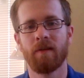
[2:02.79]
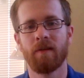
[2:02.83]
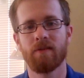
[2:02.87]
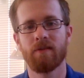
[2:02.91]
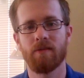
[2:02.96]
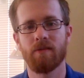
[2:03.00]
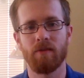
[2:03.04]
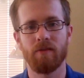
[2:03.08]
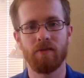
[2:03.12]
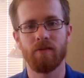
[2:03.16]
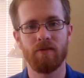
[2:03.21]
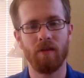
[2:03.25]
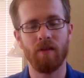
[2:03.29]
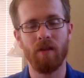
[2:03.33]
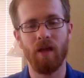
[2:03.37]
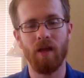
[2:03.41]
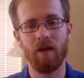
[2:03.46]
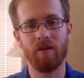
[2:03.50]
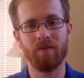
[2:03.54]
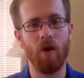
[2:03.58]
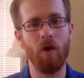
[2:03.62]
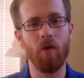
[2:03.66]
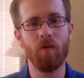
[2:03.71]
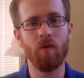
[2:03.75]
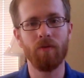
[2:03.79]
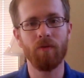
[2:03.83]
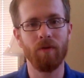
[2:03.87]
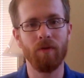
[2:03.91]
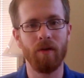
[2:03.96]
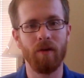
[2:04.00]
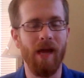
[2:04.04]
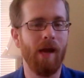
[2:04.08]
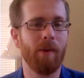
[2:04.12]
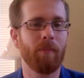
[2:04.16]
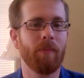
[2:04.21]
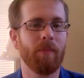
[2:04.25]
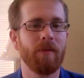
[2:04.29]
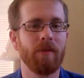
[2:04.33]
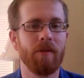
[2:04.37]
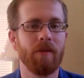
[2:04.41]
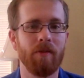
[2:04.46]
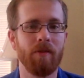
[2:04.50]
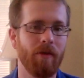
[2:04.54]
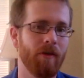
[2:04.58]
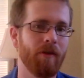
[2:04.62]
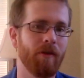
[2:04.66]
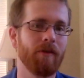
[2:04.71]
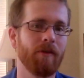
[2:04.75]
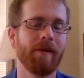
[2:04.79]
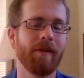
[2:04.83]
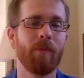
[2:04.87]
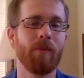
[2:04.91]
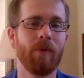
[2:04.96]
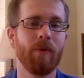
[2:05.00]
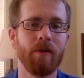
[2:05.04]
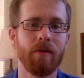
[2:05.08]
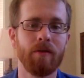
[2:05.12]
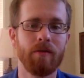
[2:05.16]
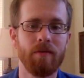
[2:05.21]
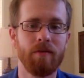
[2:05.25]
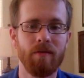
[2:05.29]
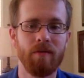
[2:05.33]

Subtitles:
So there's a lot of overlap in the neural networks.